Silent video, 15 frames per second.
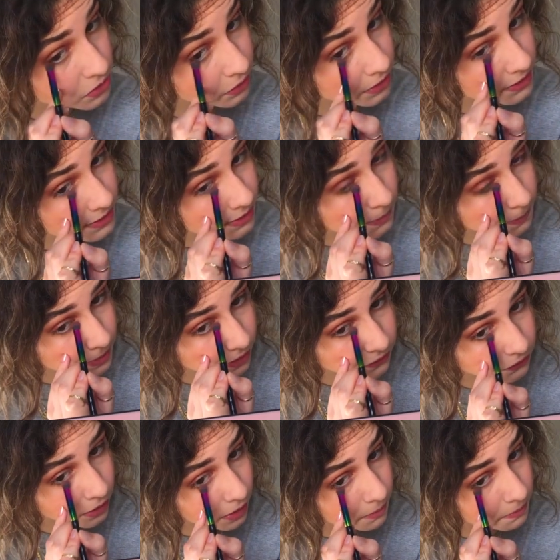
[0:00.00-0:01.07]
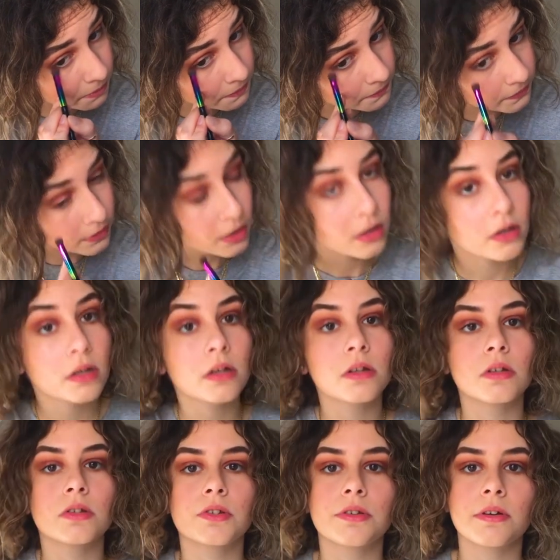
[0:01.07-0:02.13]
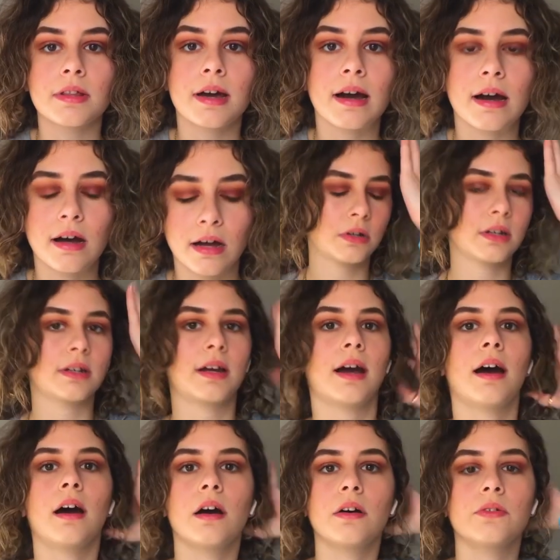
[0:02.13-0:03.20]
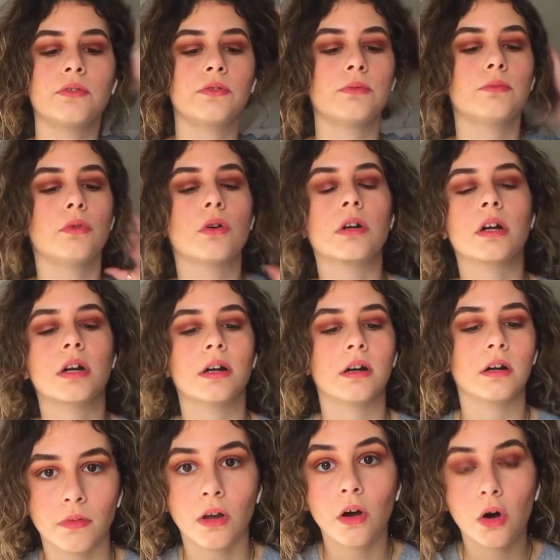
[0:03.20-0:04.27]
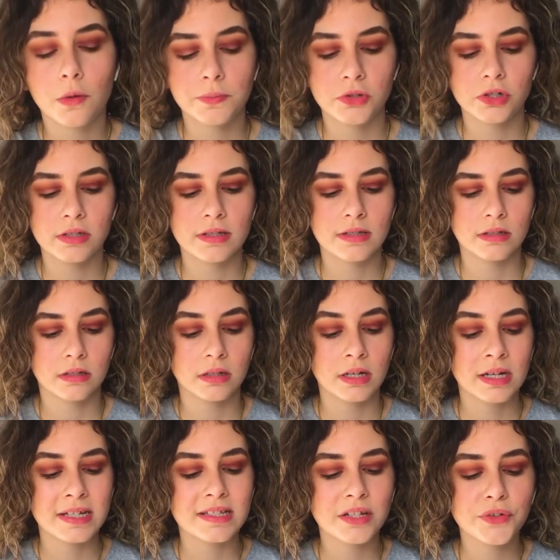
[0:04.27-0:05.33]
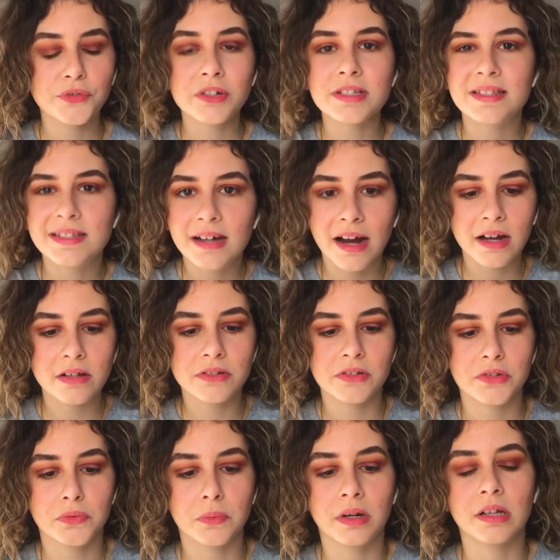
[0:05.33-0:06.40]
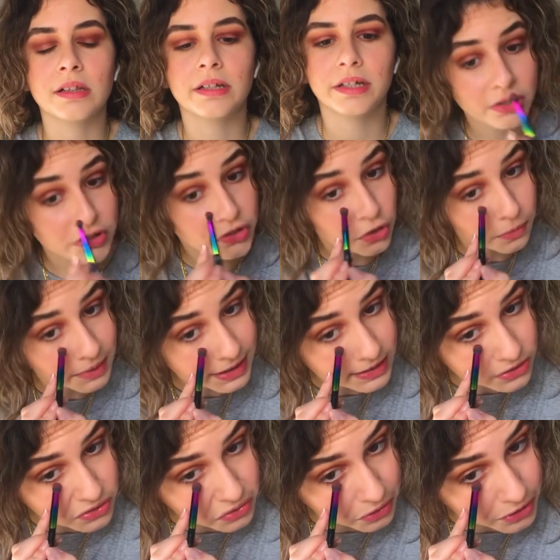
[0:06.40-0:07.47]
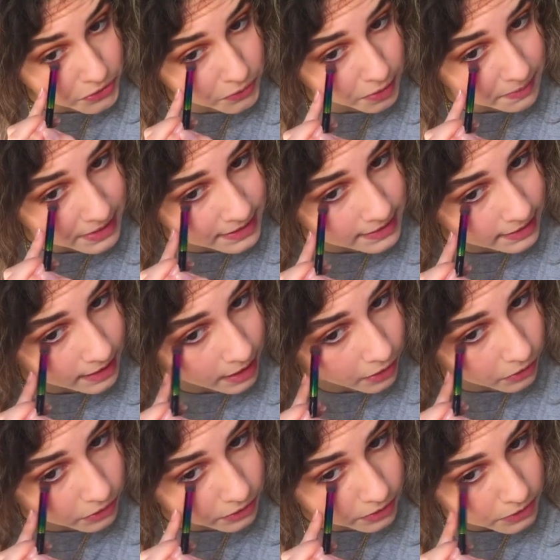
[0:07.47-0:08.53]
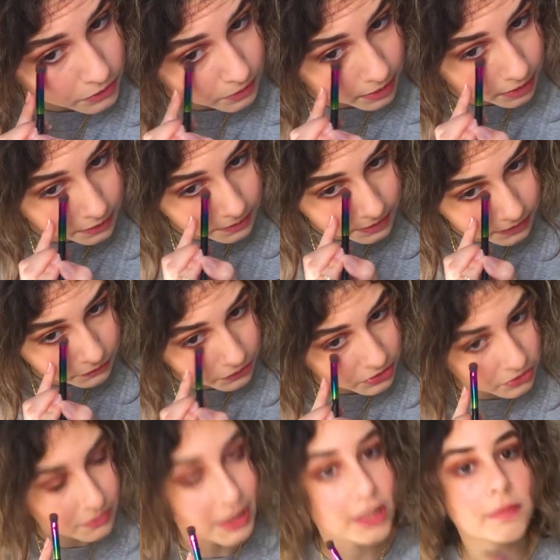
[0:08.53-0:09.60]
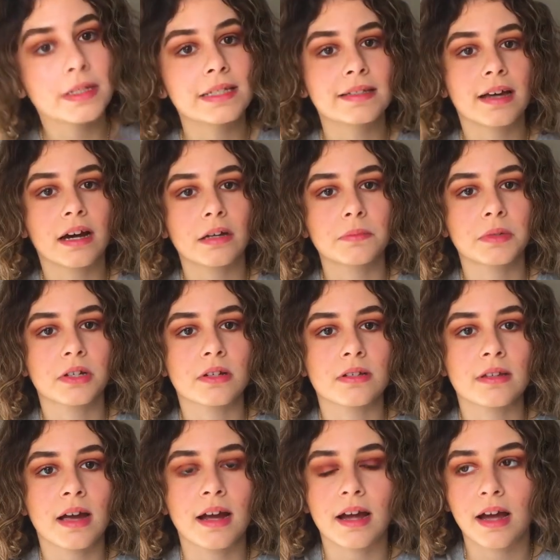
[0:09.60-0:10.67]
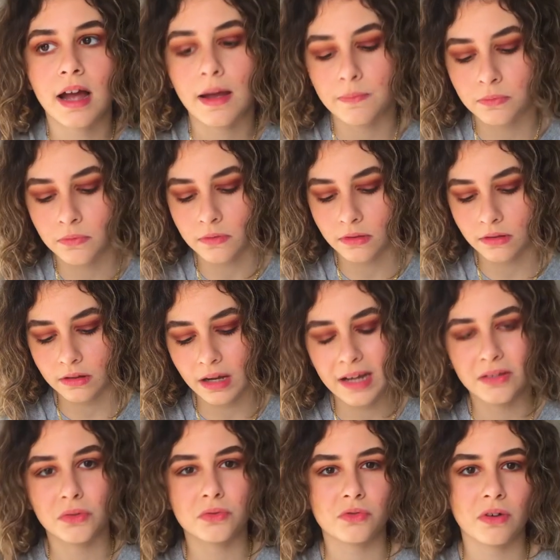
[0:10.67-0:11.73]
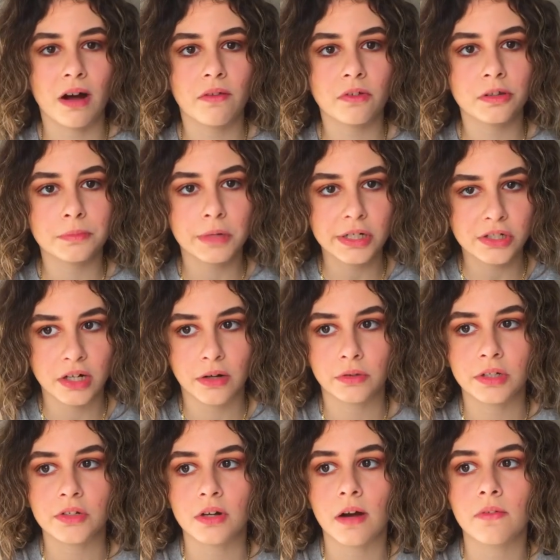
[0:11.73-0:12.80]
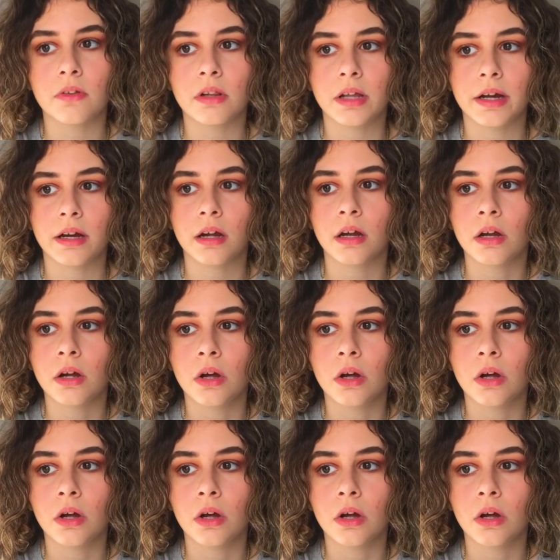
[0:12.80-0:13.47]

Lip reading: stores to pick from so that we can have more options and different styles as well. Like, there's so many stores we're missing out on as well, which makes me sad because I don't travel much. I only travel like